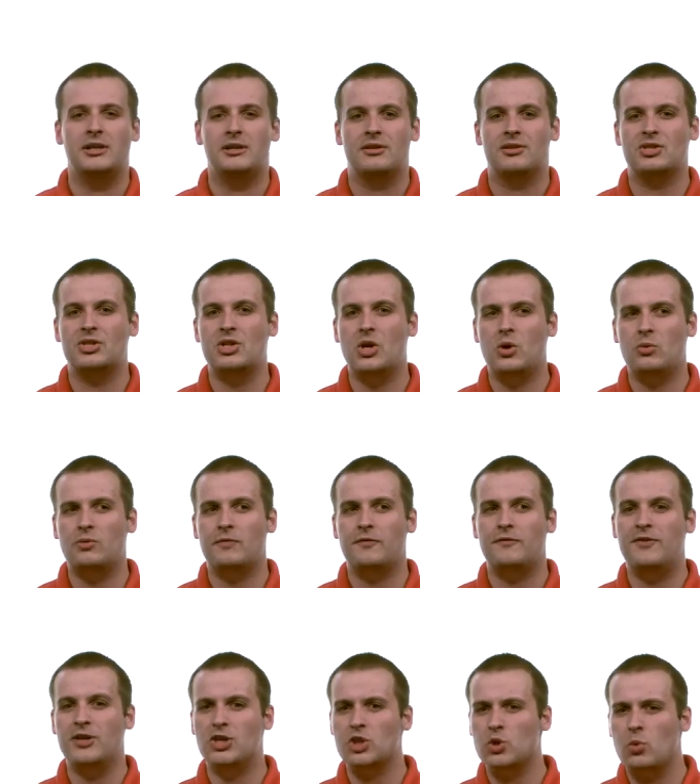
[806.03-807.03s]
There's no
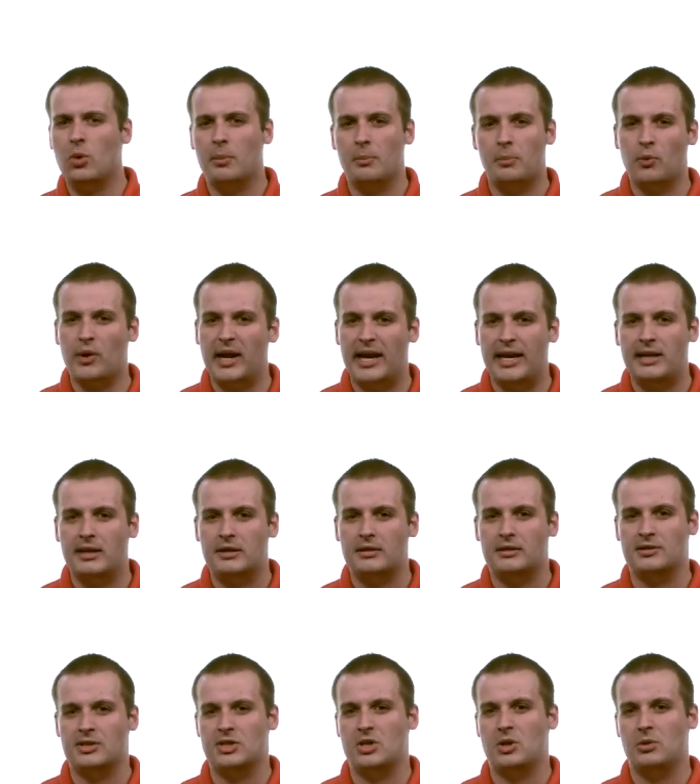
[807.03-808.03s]
visual break.
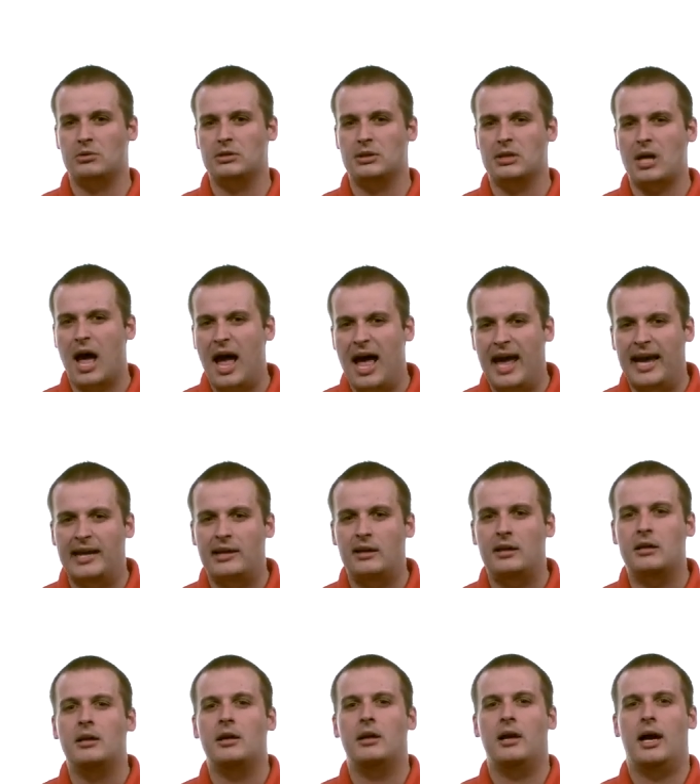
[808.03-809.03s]
There's no
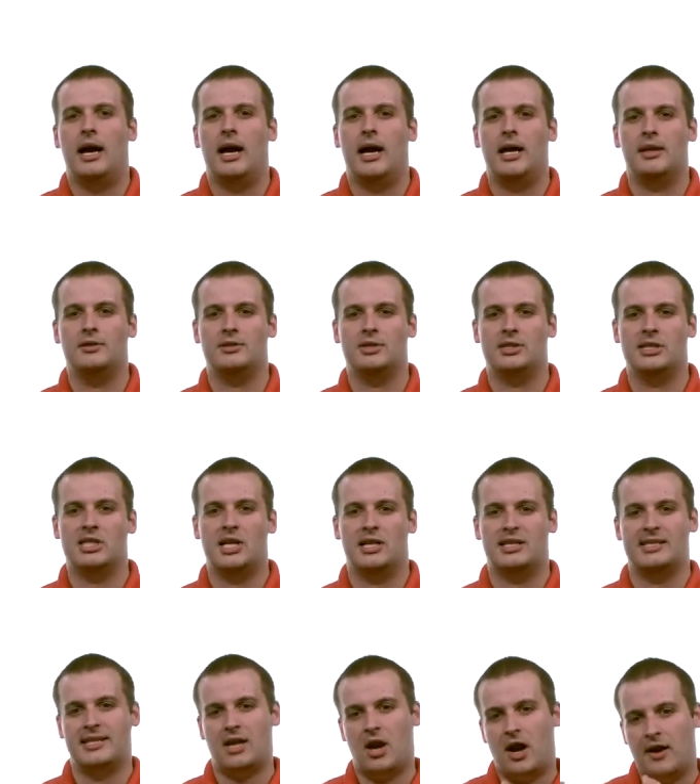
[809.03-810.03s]
line. It's not
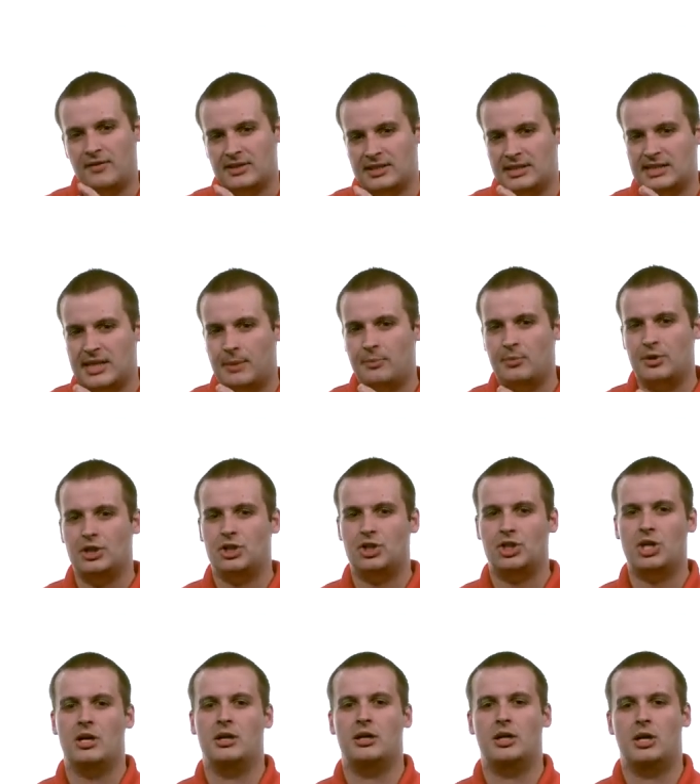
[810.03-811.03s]
set off as a separate
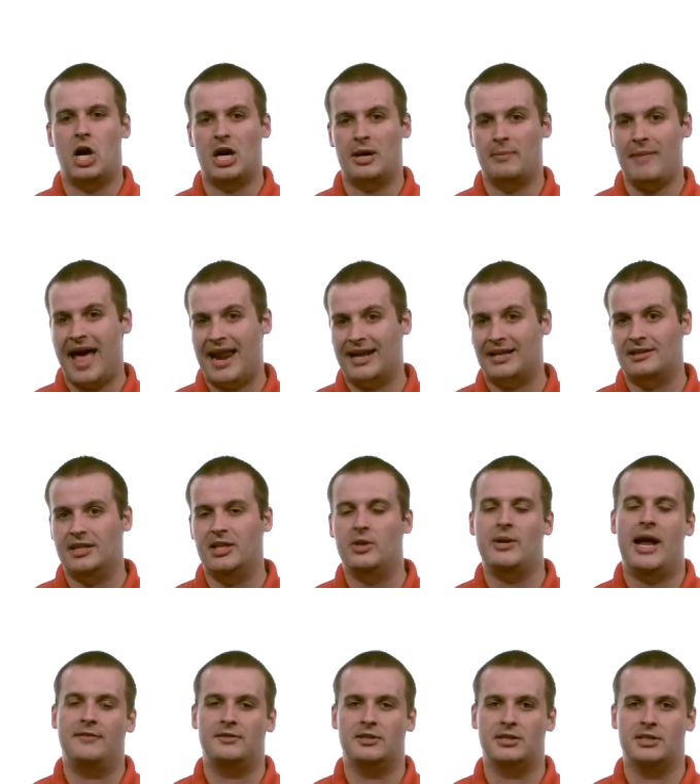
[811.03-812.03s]
chunk automatically. You'd
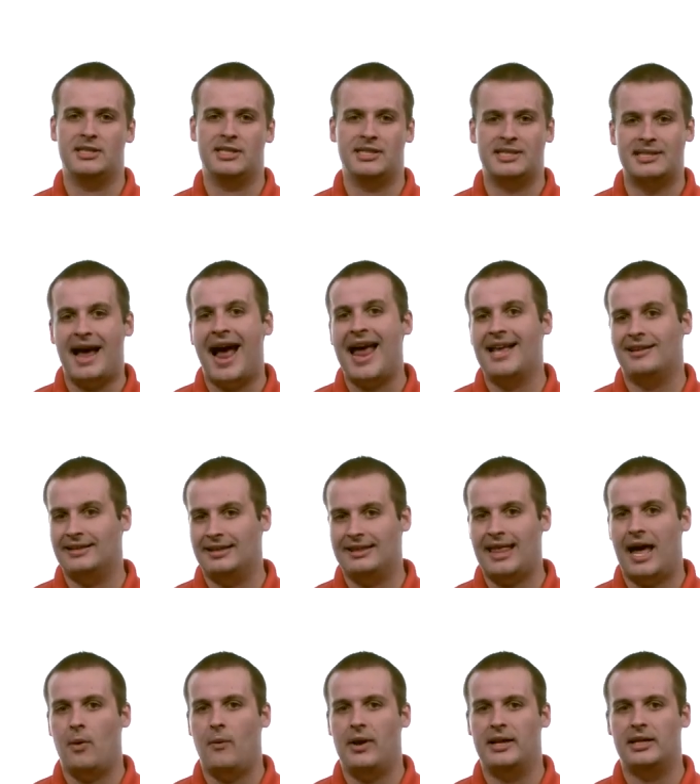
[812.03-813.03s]
have to style it
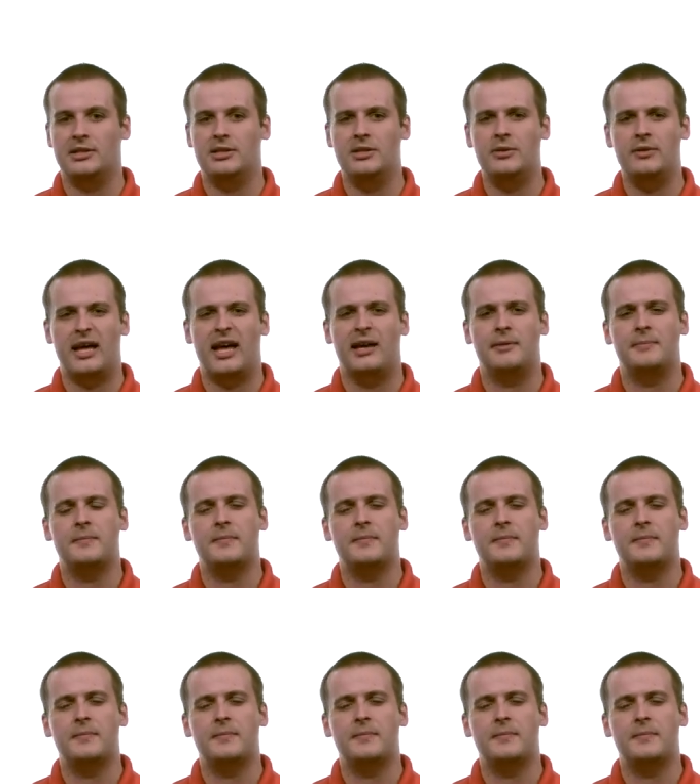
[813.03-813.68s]
that way to do that.